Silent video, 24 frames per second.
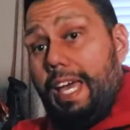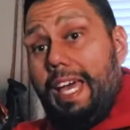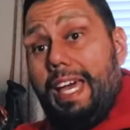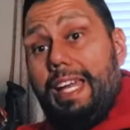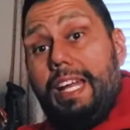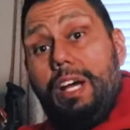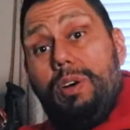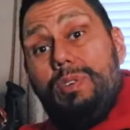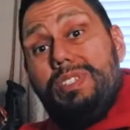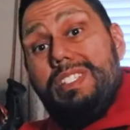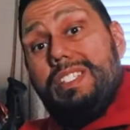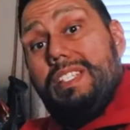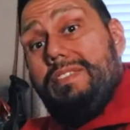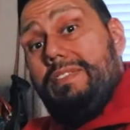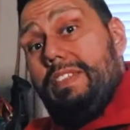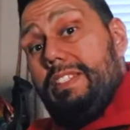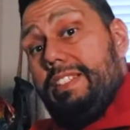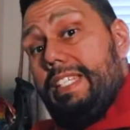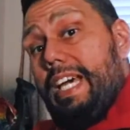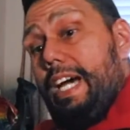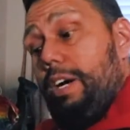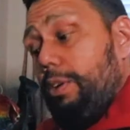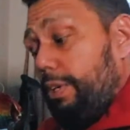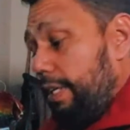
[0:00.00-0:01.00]
And I always leave the
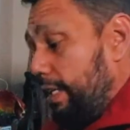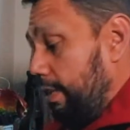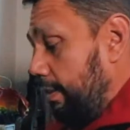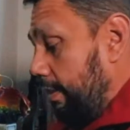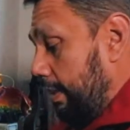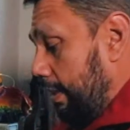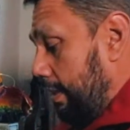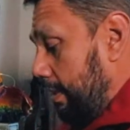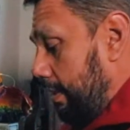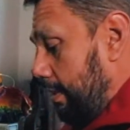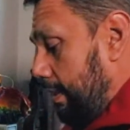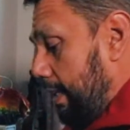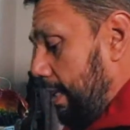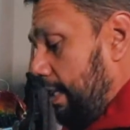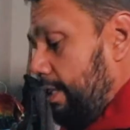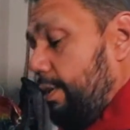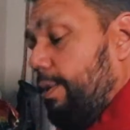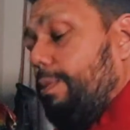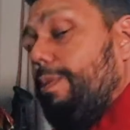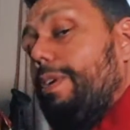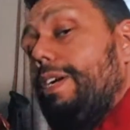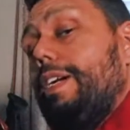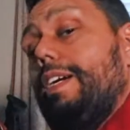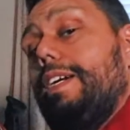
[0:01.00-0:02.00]
towel here because I
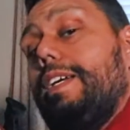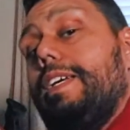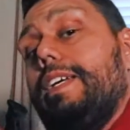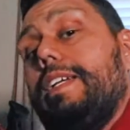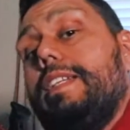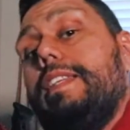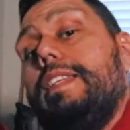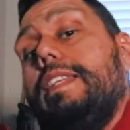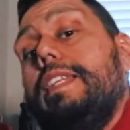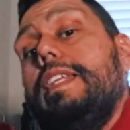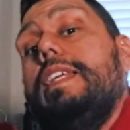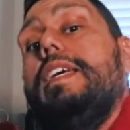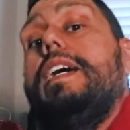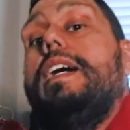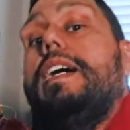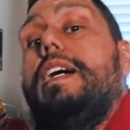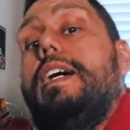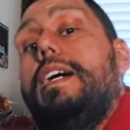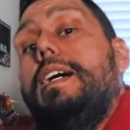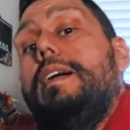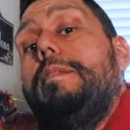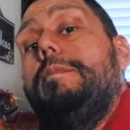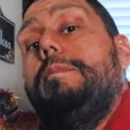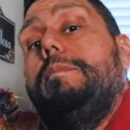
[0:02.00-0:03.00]
don't want to get
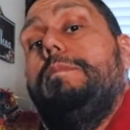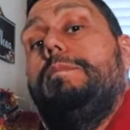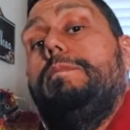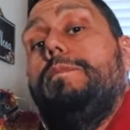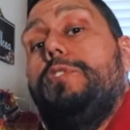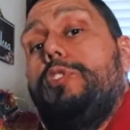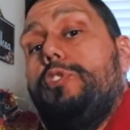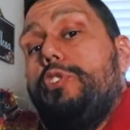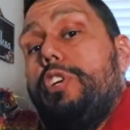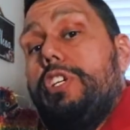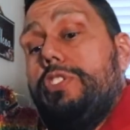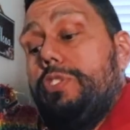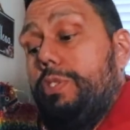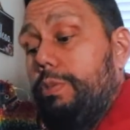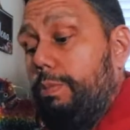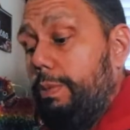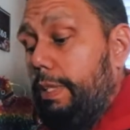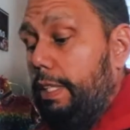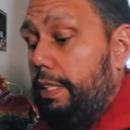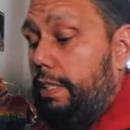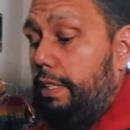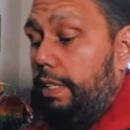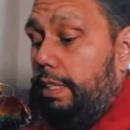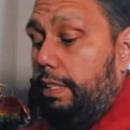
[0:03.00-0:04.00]
the dresser
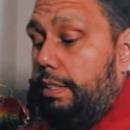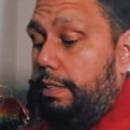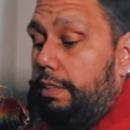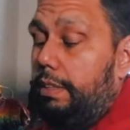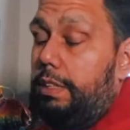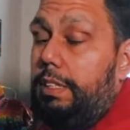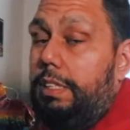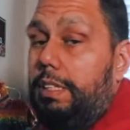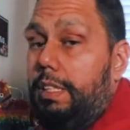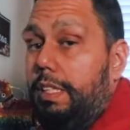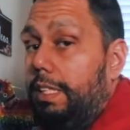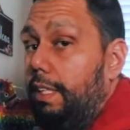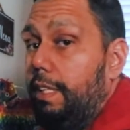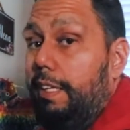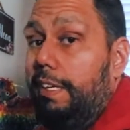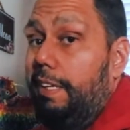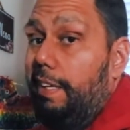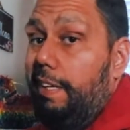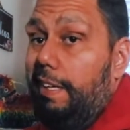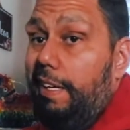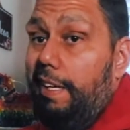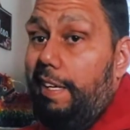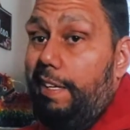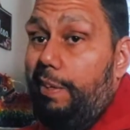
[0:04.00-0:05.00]
wet, because
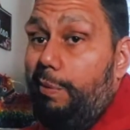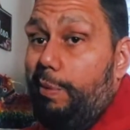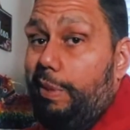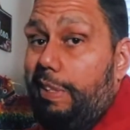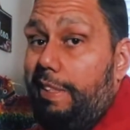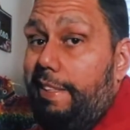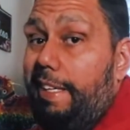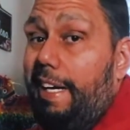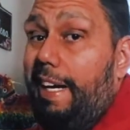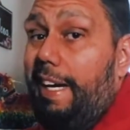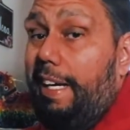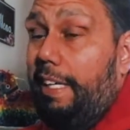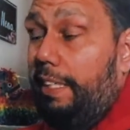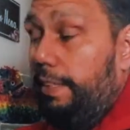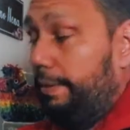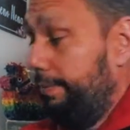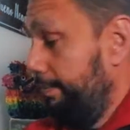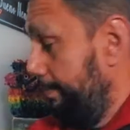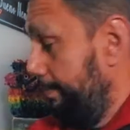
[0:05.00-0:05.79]
I don't want to die.